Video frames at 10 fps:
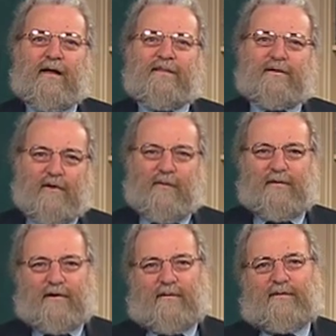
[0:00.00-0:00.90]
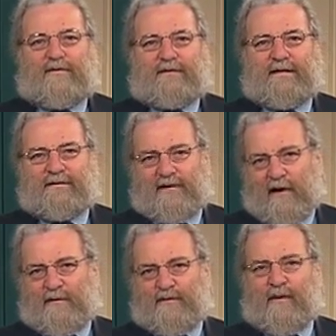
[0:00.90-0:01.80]
The global carbon-13 to
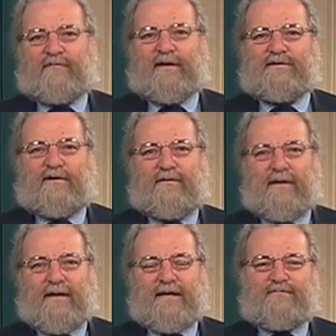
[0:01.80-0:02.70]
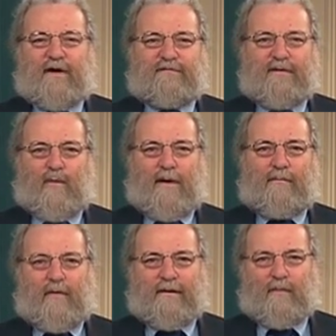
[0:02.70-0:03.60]
carbon-12 ratio is roughly
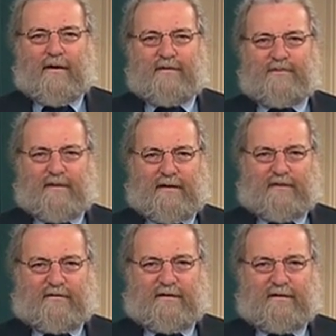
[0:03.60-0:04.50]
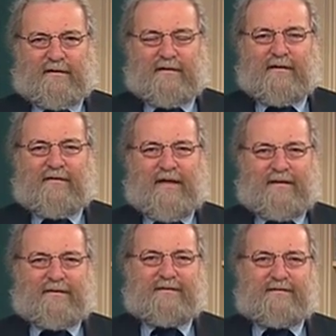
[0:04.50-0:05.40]
1.1 to 100. That
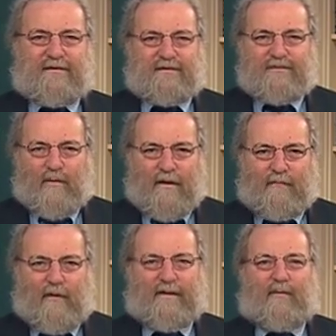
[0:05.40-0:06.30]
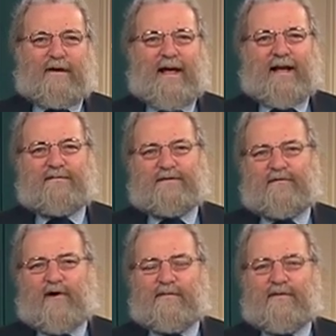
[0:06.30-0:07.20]
is, there's 1.1 atoms of
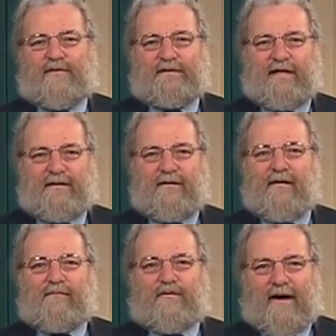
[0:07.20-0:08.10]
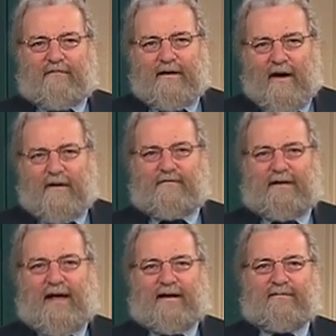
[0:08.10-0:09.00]
carbon-13 for every 100
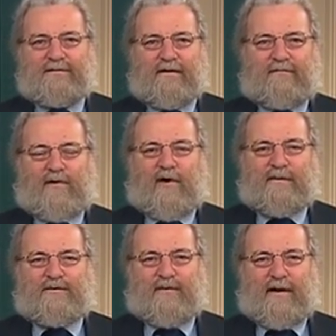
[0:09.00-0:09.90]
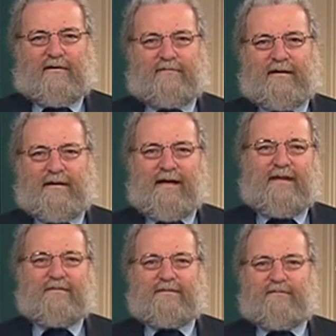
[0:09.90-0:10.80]
atoms of carbon-12
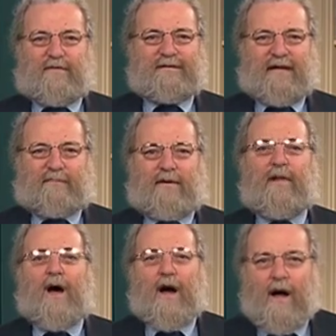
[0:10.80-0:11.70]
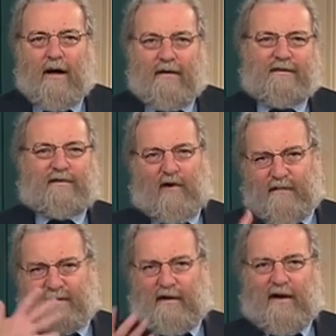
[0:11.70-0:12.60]
in, for example, the
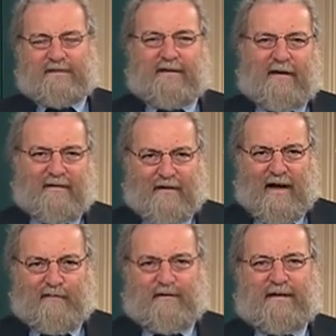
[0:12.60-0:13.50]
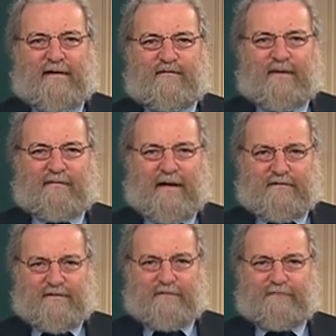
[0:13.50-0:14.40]
carbon dioxide I breathe out of my mouth.